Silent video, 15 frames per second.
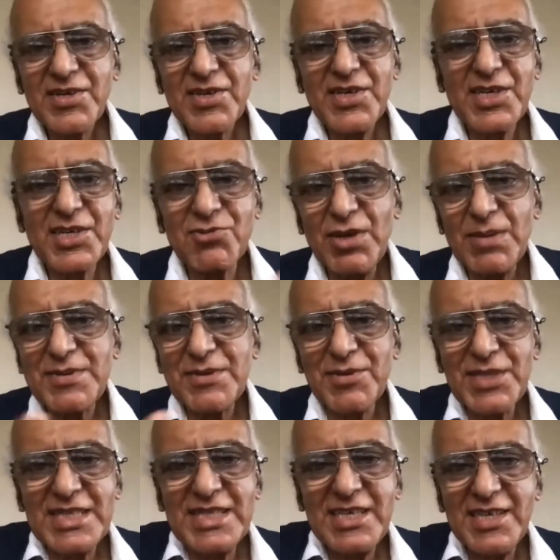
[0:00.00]
equipped
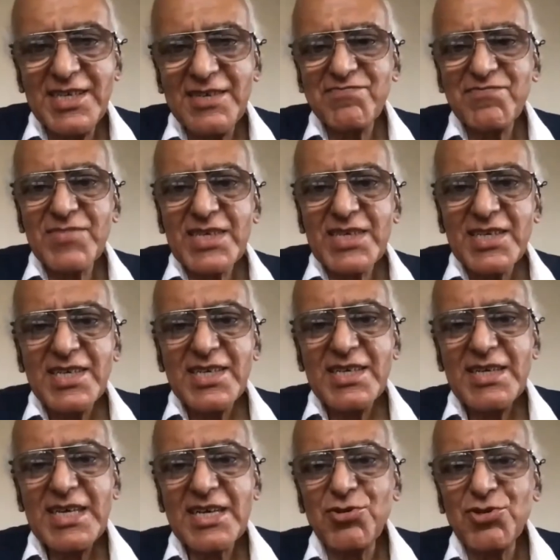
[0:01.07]
with the
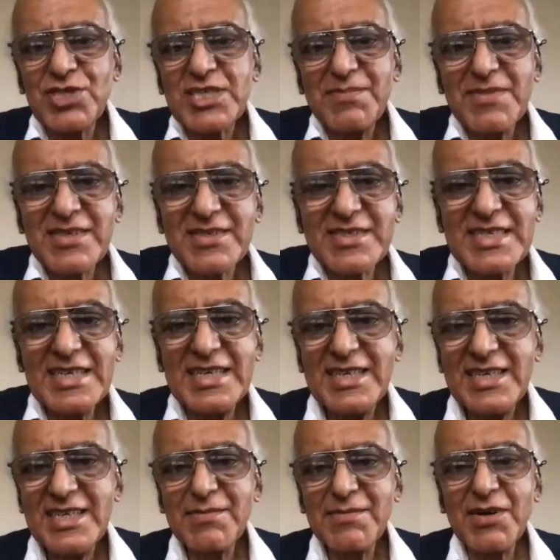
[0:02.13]
accoutrement
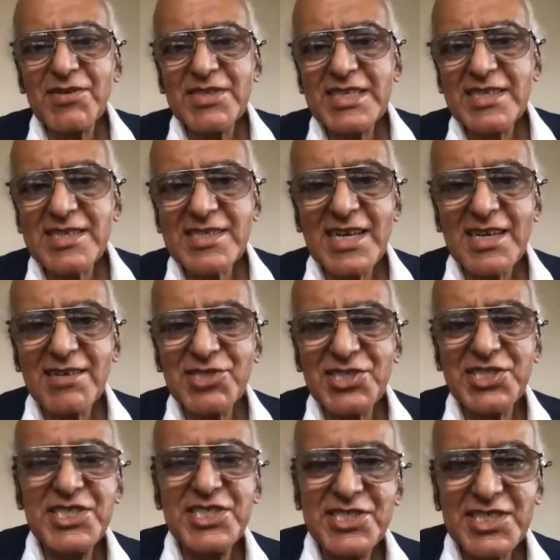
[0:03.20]
training about English language
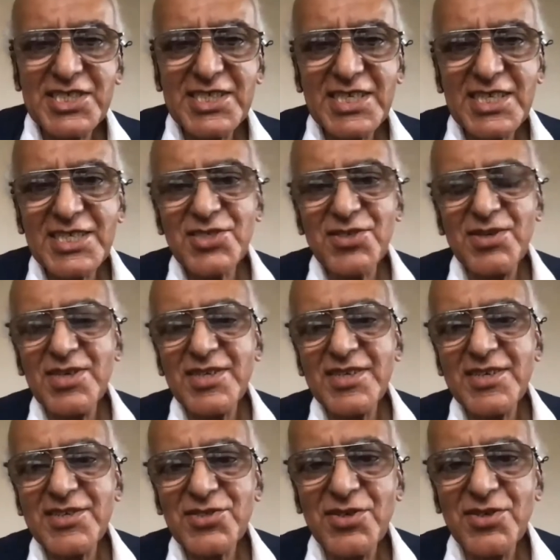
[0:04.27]
teaching and so on
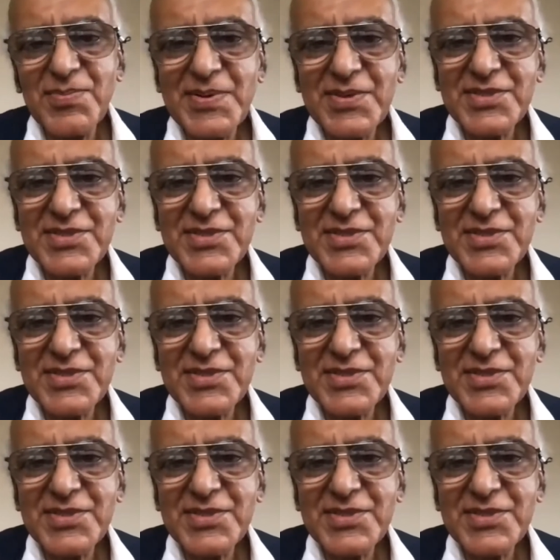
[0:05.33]
and so forth,